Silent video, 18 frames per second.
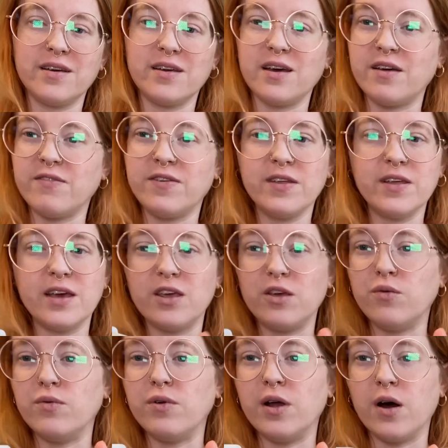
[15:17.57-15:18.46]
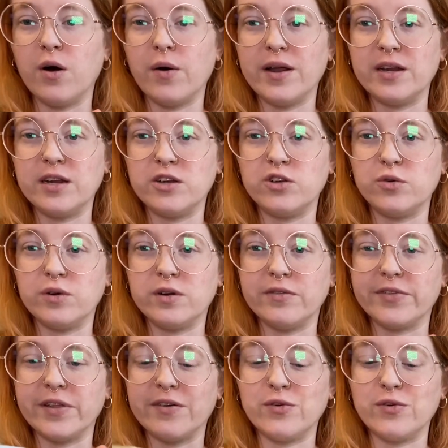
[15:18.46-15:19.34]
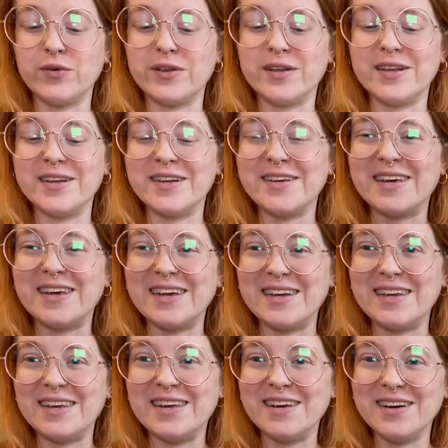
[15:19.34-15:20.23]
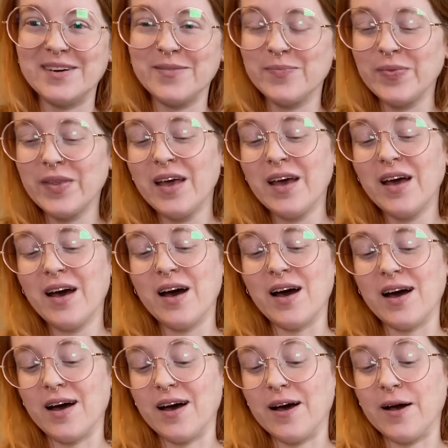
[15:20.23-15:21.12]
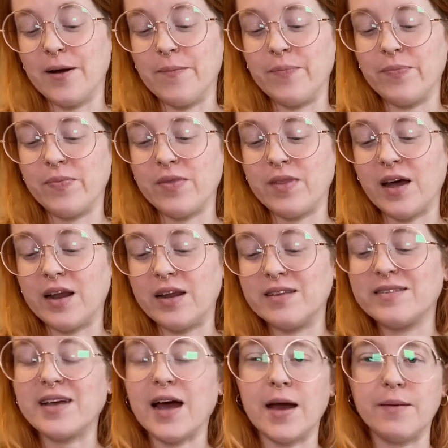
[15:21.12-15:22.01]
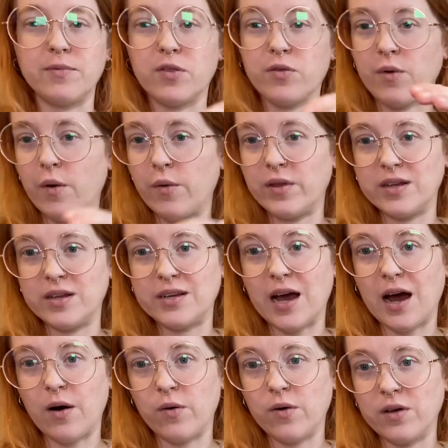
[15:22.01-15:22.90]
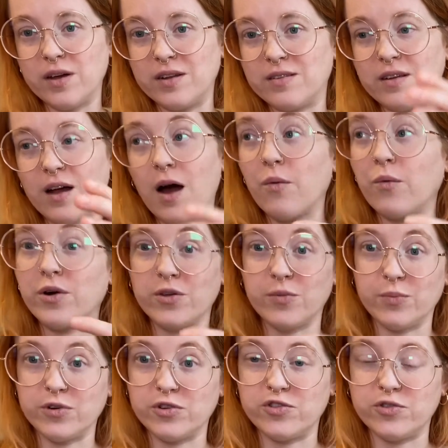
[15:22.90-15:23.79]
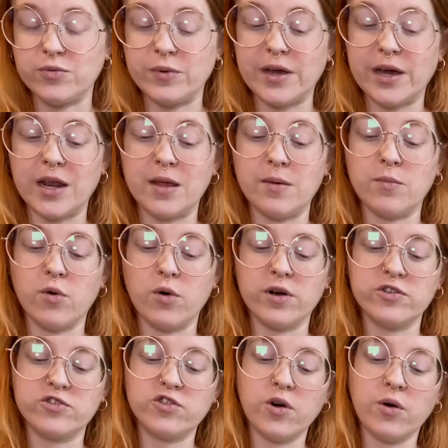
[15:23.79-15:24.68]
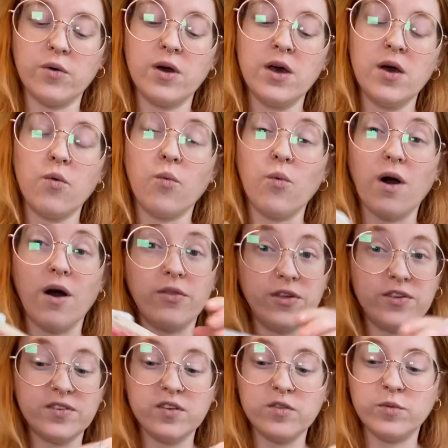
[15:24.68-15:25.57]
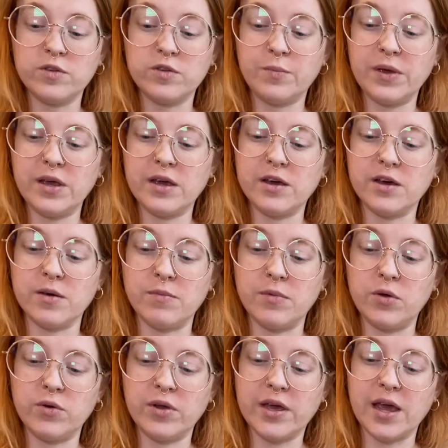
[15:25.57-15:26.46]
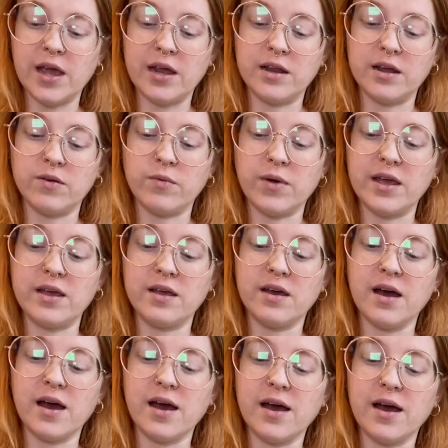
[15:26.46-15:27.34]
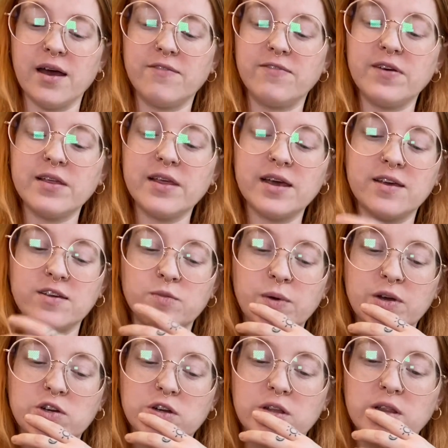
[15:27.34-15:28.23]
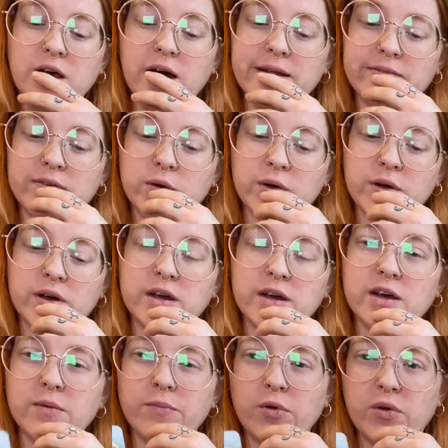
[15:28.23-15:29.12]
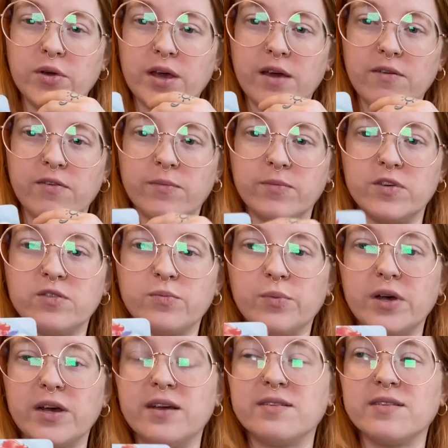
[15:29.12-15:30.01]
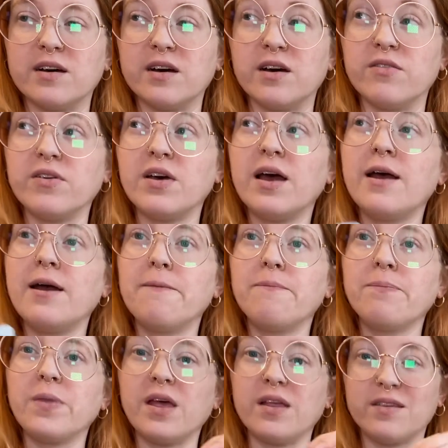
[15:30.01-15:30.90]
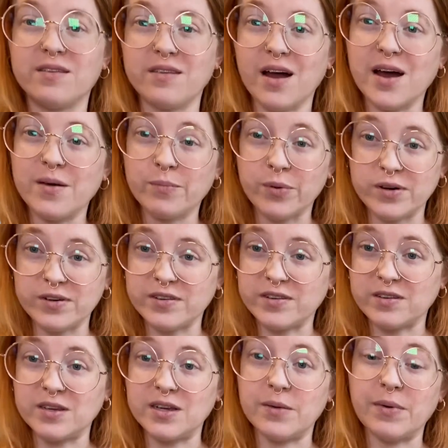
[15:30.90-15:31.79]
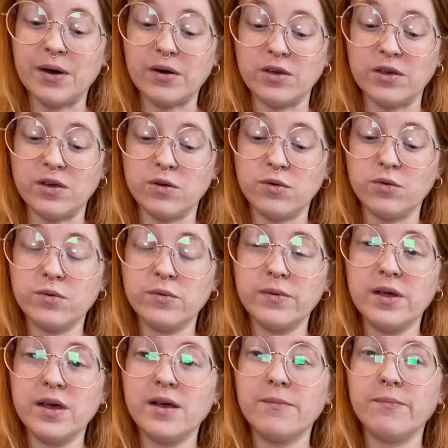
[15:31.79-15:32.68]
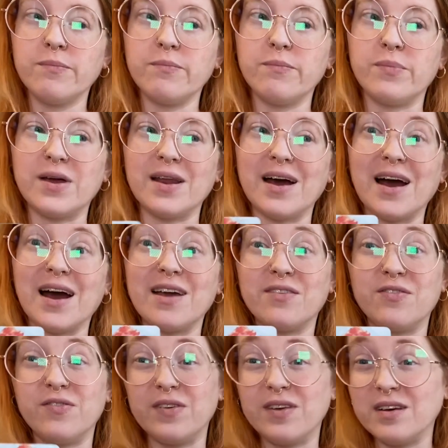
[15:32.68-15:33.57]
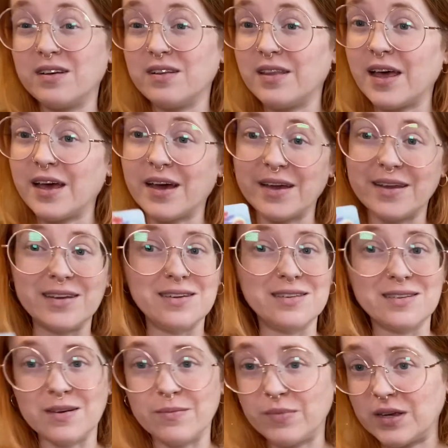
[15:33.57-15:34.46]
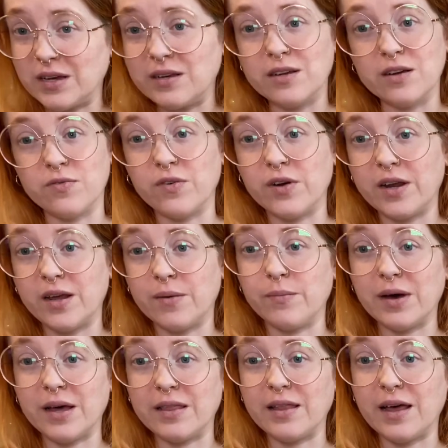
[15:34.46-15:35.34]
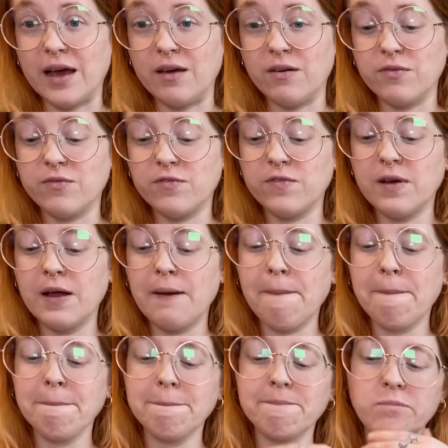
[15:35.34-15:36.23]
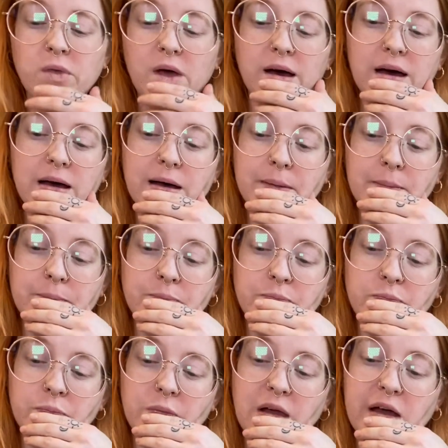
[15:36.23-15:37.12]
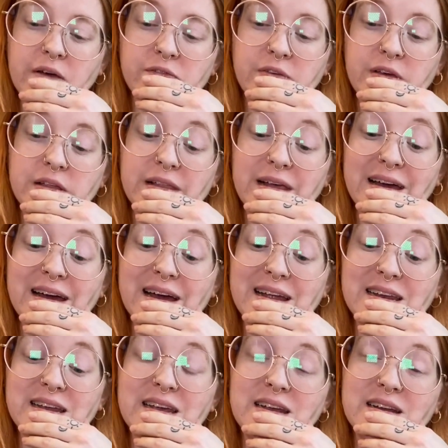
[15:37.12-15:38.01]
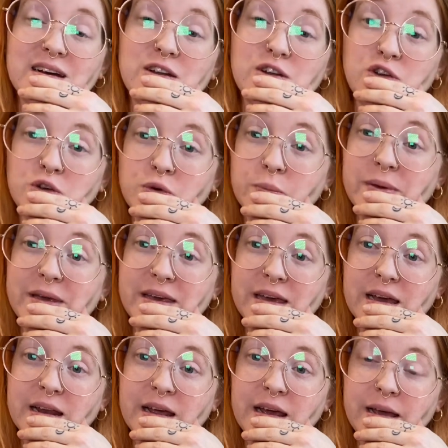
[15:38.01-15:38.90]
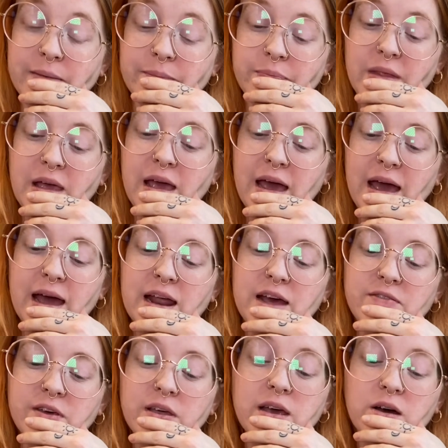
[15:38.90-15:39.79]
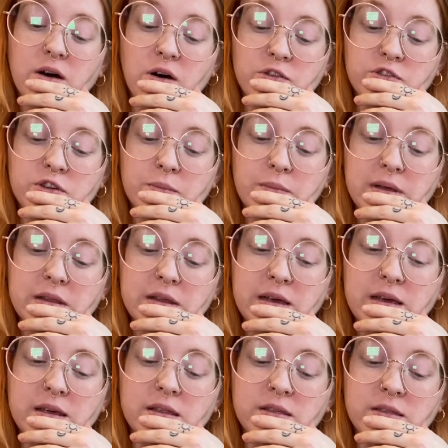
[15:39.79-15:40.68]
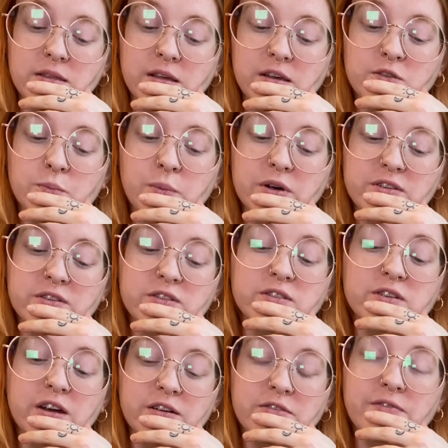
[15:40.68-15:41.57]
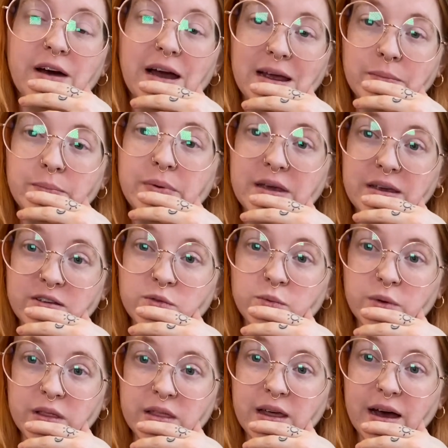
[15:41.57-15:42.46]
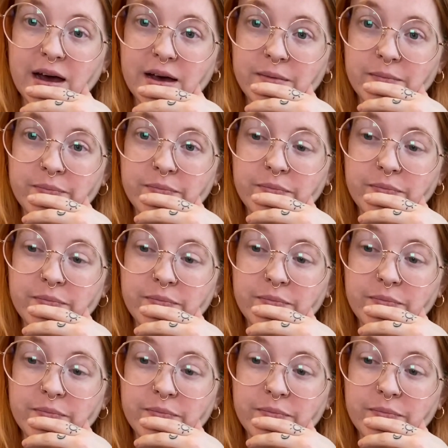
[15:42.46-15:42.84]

I feel like, you know, at an intuitive level, it's a little kitty here. That it's time to throw in the towel. It's not worth pursuing anymore. So while this is what's being communicated, right, I feel like especially a lot of you are going to communicate from this place of, it's not personally about you, but I feel like I need something different in my life. I feel like I need a new beginning. And I feel like ultimately this person's going to find peace with that.